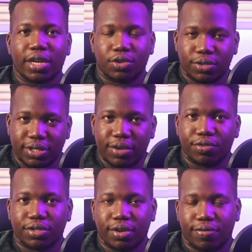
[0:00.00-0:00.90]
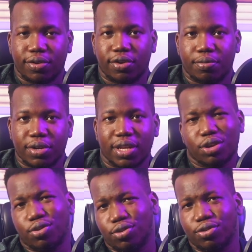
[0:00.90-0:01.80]
And you save yourself a lot of money that you
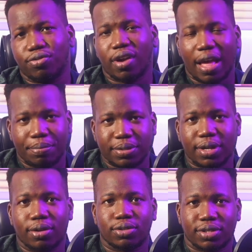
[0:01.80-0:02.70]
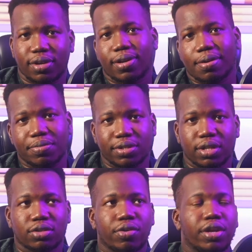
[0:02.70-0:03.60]
could use for capital to start that
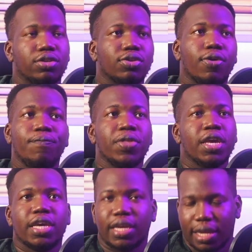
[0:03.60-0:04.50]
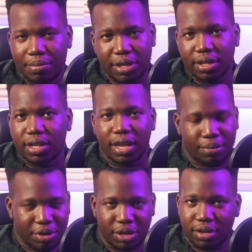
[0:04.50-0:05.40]
business, right? So I mean,
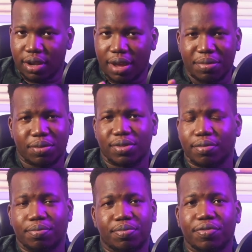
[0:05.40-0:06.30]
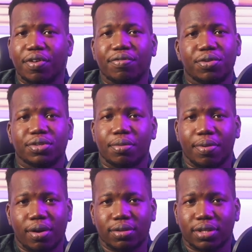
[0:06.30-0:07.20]
the different views
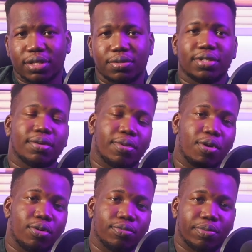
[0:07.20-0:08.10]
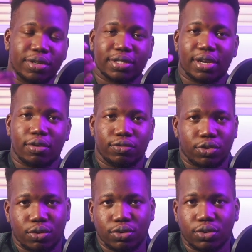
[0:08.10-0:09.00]
about this. These are my own personal
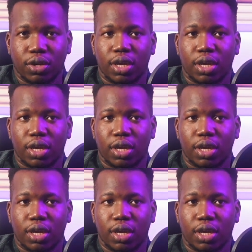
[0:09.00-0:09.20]
views.